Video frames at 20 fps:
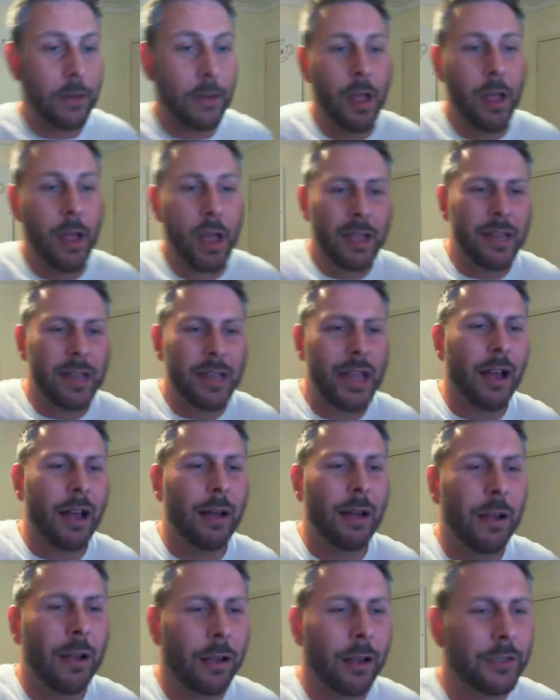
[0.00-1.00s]

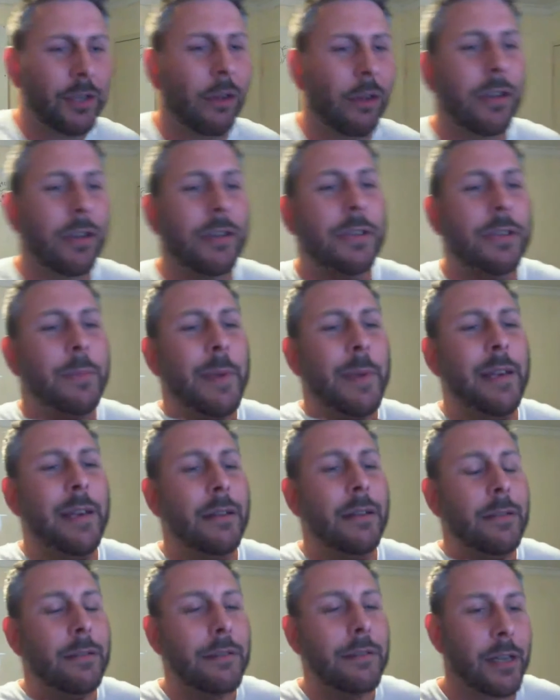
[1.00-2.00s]
Yeah, I told you, it's a bit,
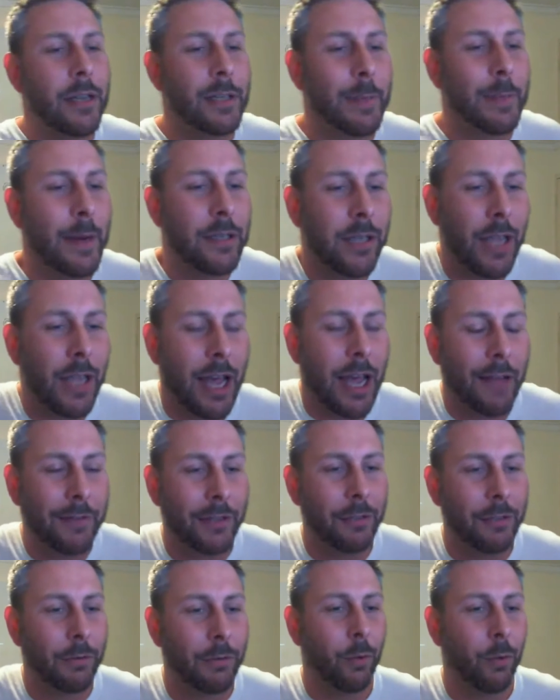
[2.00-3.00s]
especially after
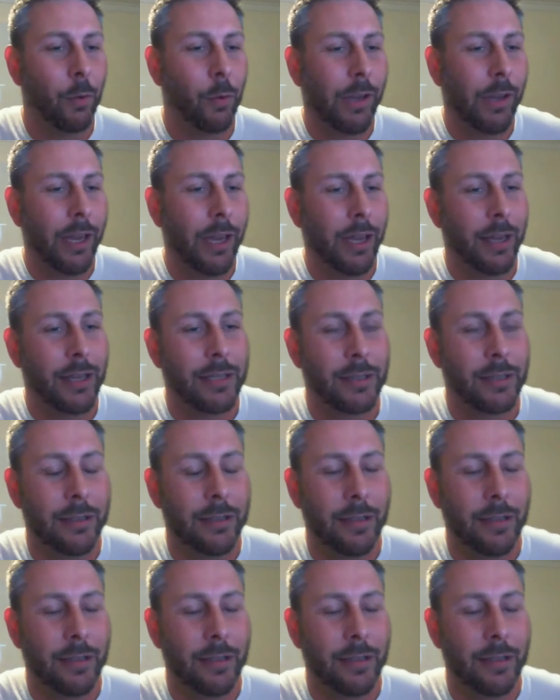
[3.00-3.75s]
doing a Wookie, it's,